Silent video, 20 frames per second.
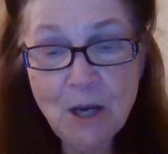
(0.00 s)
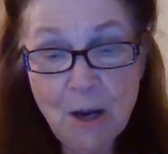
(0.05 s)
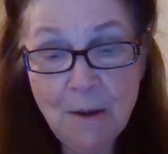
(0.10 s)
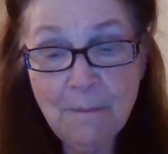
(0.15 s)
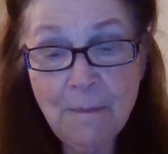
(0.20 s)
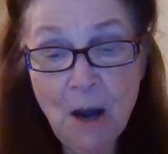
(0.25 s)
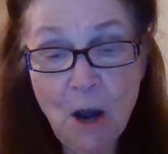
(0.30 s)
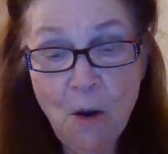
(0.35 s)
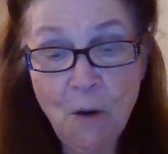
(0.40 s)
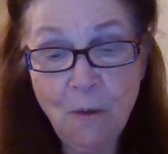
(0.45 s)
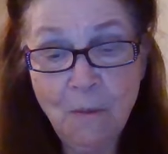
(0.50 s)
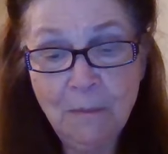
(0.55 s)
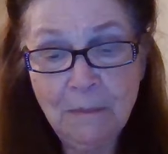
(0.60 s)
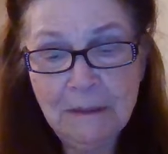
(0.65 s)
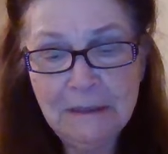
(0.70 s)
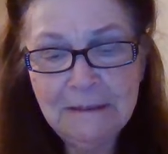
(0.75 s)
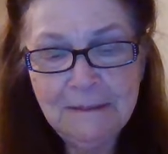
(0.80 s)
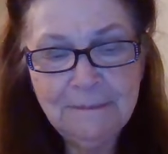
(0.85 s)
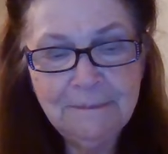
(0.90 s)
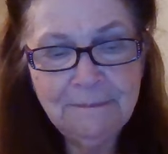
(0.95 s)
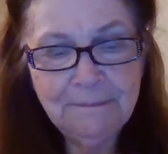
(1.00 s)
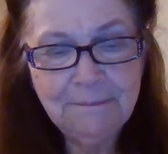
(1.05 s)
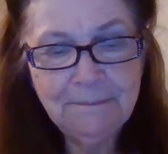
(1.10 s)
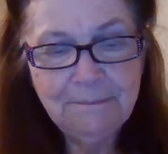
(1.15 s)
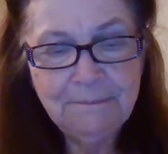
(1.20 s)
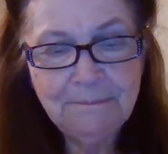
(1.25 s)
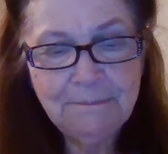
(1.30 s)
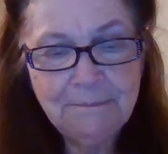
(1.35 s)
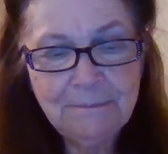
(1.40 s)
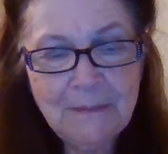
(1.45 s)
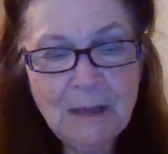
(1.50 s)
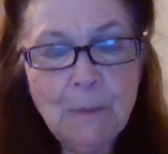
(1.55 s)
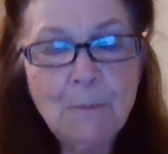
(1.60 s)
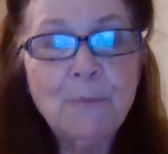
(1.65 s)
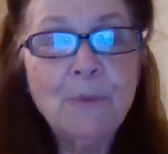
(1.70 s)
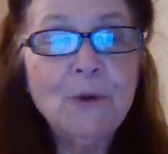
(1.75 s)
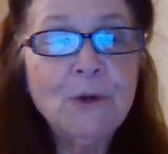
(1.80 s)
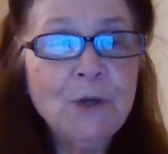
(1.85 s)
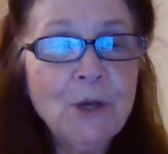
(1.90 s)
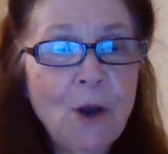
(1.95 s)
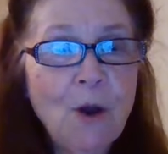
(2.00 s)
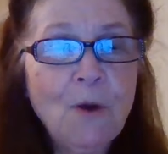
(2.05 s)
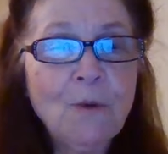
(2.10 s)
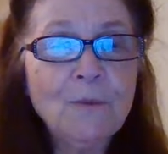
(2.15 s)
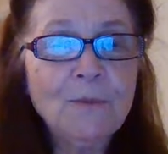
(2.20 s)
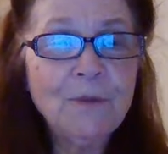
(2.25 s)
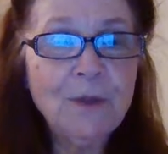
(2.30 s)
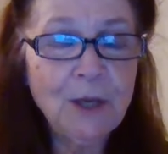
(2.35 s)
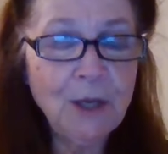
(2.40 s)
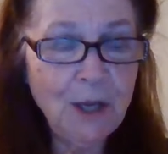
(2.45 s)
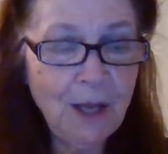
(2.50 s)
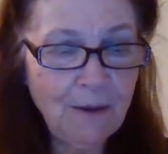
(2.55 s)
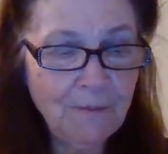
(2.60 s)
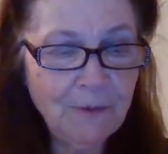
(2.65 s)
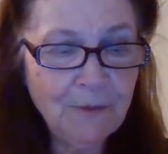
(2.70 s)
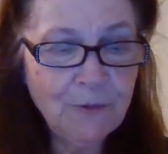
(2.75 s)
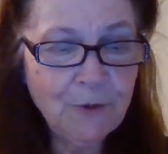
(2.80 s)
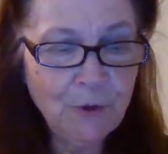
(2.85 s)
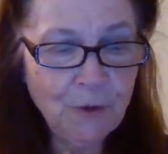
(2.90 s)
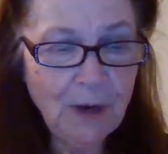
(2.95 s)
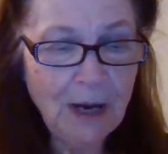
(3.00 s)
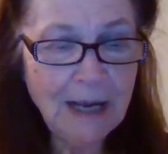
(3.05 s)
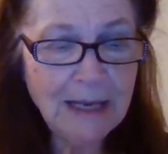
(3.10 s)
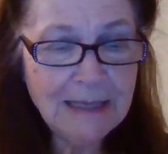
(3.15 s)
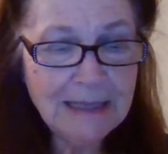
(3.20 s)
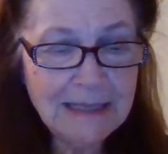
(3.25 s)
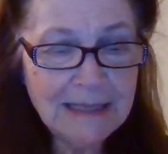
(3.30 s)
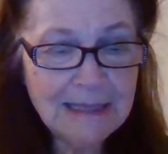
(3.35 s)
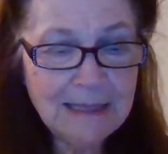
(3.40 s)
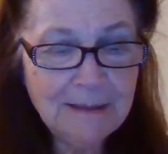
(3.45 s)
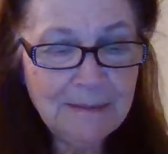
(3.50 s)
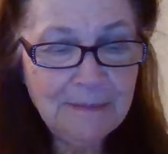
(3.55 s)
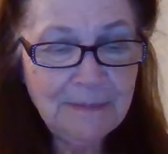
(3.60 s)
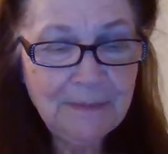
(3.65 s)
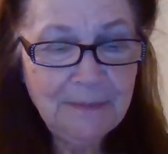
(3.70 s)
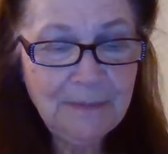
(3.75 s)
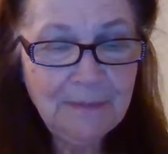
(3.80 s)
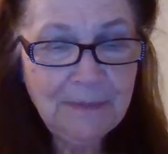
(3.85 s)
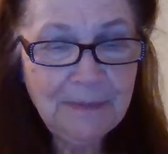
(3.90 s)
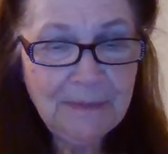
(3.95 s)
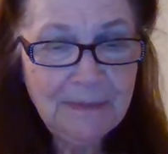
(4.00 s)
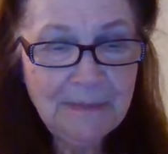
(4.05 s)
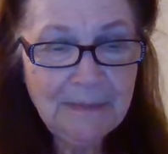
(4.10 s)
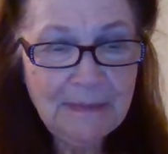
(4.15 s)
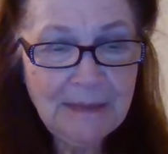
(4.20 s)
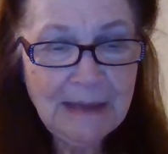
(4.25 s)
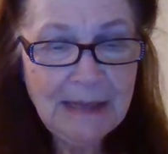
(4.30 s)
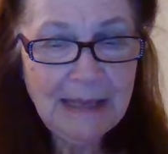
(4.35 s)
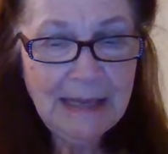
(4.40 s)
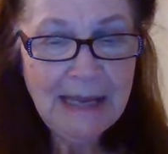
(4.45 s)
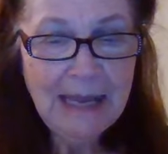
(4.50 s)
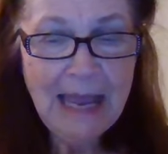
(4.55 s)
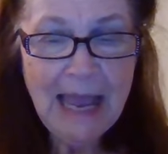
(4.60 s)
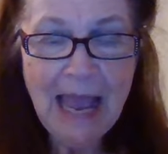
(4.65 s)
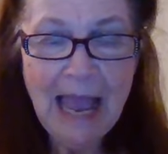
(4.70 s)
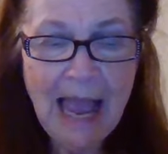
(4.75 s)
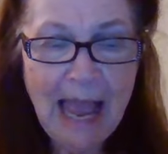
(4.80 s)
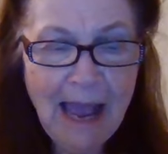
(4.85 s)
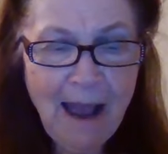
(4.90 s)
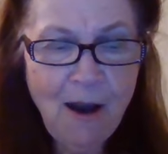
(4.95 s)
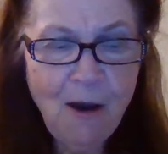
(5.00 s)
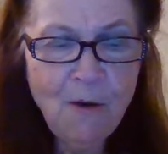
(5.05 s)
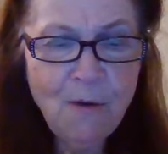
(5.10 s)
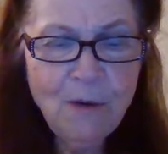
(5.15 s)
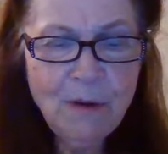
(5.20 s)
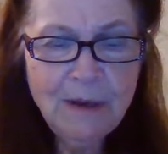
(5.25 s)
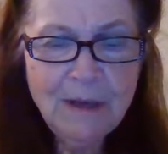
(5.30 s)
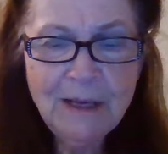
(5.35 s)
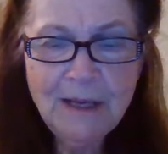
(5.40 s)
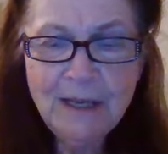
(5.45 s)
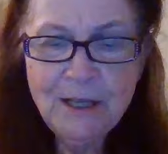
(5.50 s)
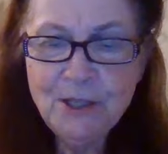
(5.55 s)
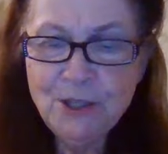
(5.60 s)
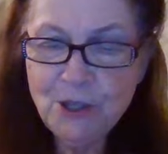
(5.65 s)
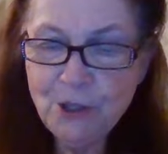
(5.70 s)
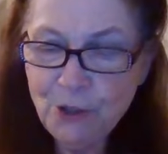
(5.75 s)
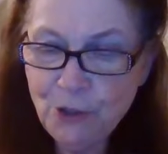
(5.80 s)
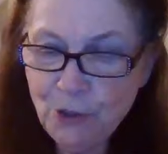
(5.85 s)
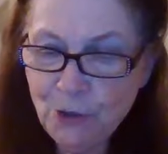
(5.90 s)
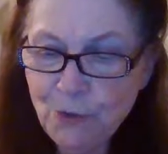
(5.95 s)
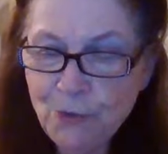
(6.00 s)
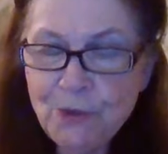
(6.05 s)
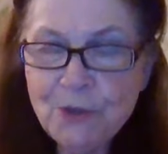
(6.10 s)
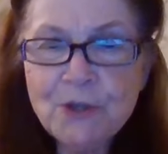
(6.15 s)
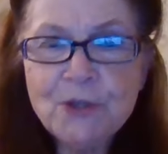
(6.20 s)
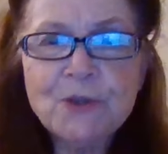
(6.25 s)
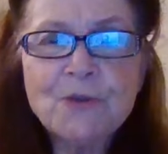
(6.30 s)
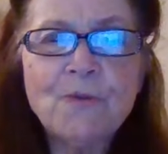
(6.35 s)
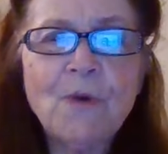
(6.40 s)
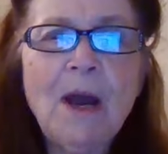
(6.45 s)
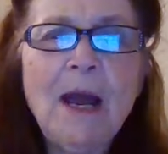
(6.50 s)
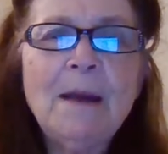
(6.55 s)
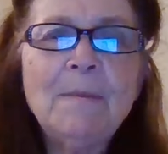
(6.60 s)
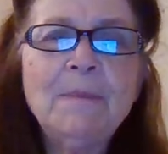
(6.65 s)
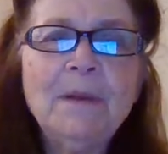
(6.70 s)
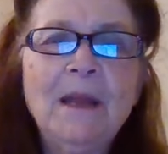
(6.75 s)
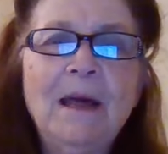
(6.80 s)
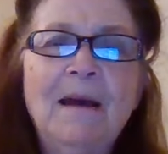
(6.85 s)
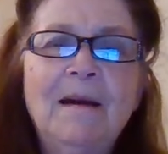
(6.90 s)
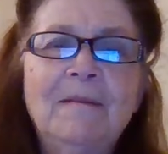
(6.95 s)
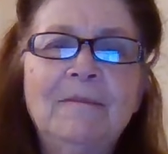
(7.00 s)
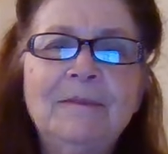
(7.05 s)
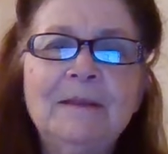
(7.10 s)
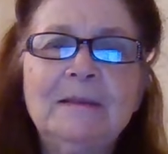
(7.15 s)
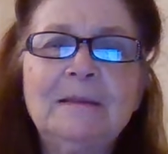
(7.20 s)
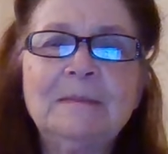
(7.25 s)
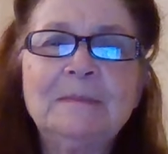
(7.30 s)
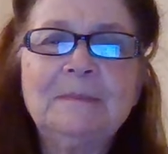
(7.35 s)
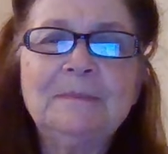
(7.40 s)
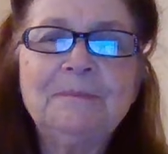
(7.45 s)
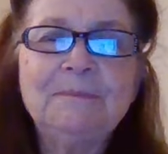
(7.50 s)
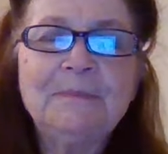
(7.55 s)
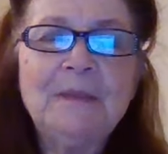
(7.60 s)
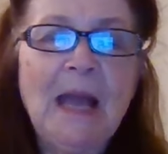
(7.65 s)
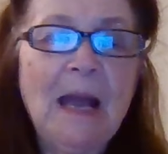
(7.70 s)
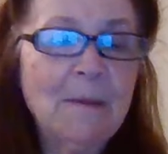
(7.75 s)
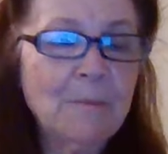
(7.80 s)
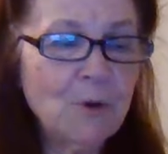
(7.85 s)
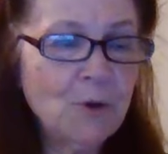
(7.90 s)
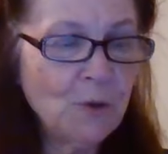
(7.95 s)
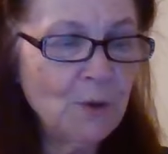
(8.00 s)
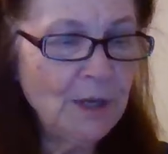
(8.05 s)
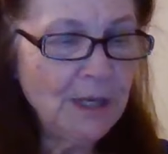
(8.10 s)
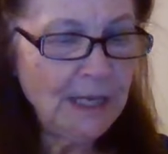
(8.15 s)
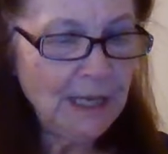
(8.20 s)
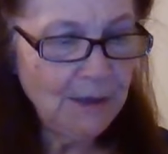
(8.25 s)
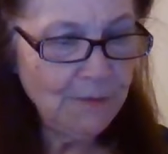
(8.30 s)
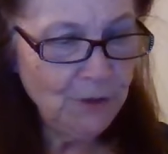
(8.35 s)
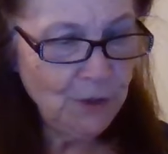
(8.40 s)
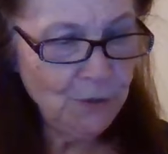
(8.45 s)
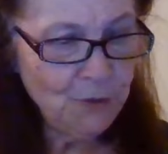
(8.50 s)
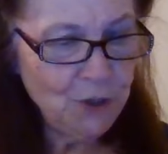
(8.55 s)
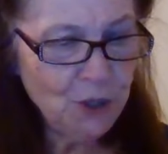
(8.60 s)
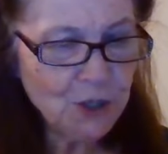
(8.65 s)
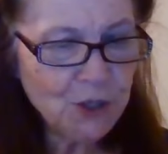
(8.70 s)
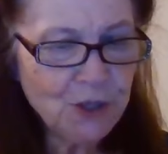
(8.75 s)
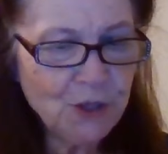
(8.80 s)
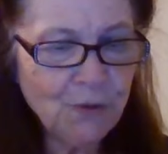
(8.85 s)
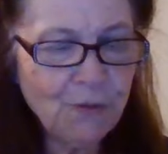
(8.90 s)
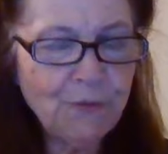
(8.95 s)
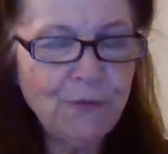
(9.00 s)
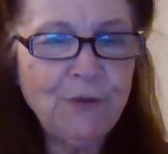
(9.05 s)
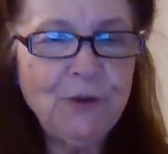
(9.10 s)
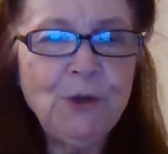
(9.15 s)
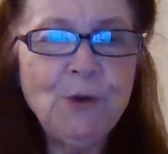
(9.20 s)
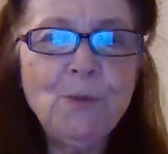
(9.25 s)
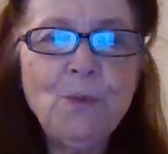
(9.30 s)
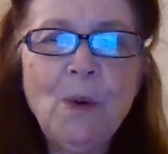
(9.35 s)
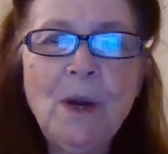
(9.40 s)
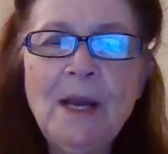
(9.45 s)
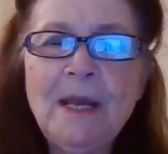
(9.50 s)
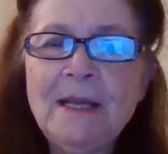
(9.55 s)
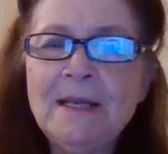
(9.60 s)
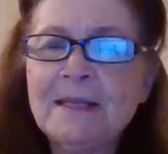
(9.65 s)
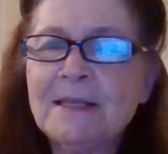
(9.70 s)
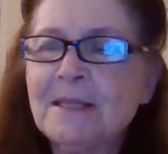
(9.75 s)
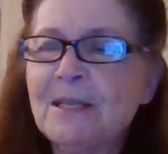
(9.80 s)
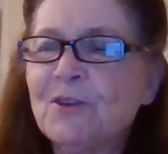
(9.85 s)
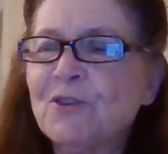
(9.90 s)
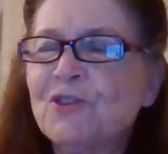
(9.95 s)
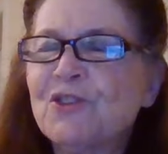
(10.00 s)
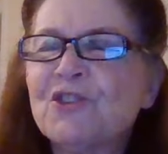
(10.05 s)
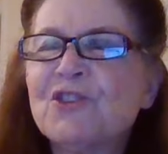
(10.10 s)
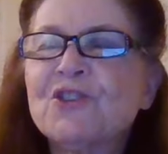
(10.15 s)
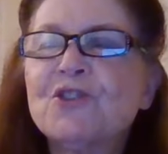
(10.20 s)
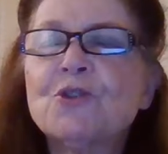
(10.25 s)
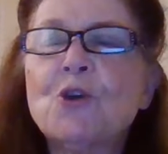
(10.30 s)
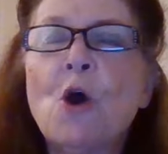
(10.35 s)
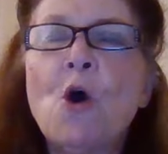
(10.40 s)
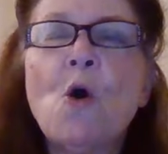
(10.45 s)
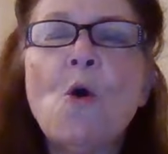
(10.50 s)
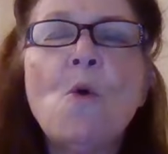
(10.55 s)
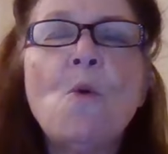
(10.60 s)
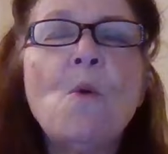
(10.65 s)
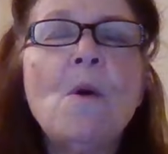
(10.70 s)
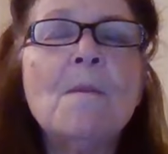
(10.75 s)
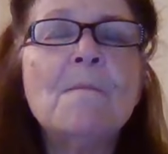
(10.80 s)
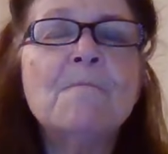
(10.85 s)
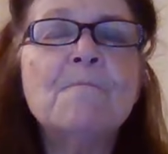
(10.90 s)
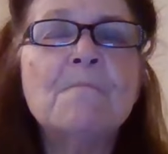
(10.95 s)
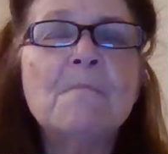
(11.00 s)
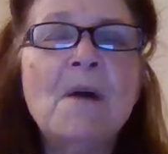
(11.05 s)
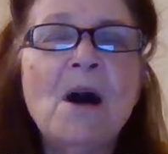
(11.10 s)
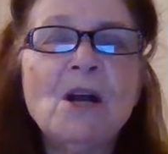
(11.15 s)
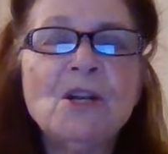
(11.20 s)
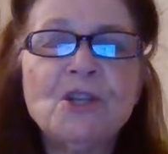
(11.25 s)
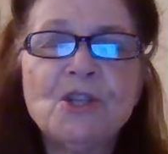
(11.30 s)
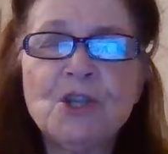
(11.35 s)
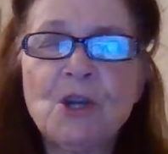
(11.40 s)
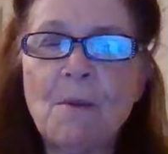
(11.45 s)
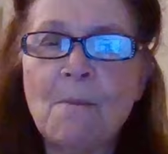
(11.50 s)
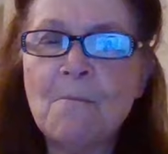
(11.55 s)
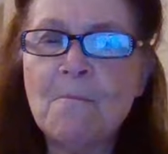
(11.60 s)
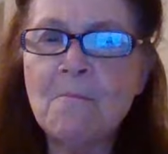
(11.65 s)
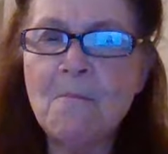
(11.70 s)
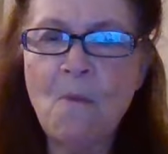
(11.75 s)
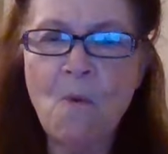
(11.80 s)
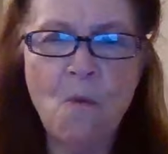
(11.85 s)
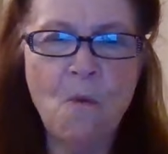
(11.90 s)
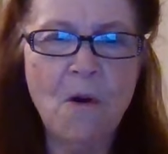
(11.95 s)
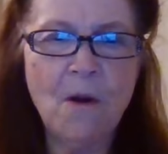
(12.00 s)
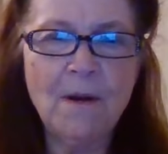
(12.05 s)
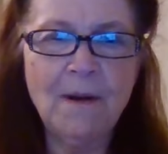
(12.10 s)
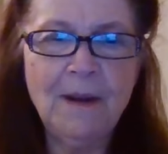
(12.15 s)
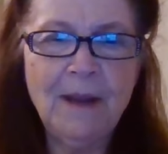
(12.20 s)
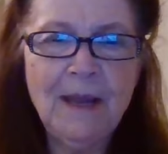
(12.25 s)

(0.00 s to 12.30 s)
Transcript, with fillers: Come home. Put on the love of Christ. How do you describe love? I'm going to give you just a few ways. There's so much more.